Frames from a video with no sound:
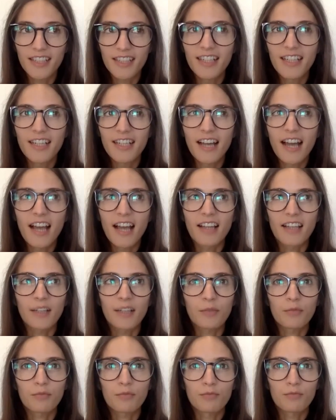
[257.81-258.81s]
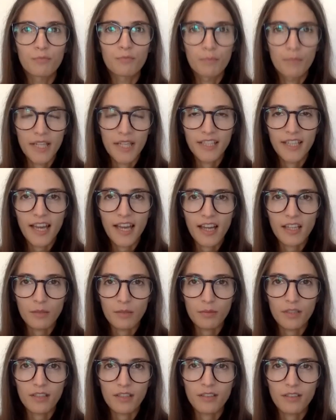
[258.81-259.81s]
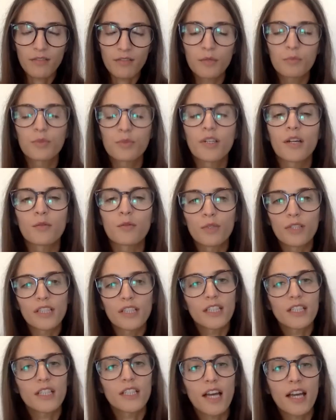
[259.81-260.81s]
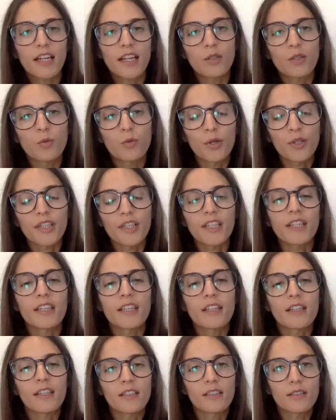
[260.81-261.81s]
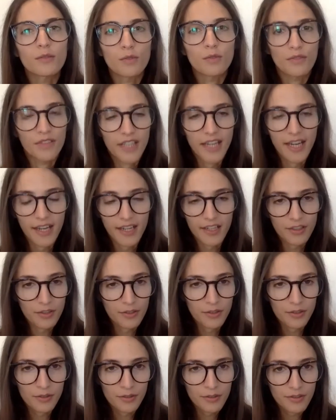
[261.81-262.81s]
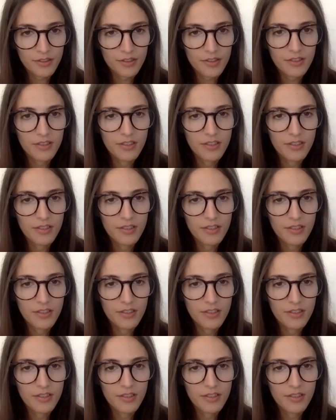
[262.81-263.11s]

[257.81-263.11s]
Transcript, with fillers: Mm-hmm. I like many aspects of it, but I really like working with the actors.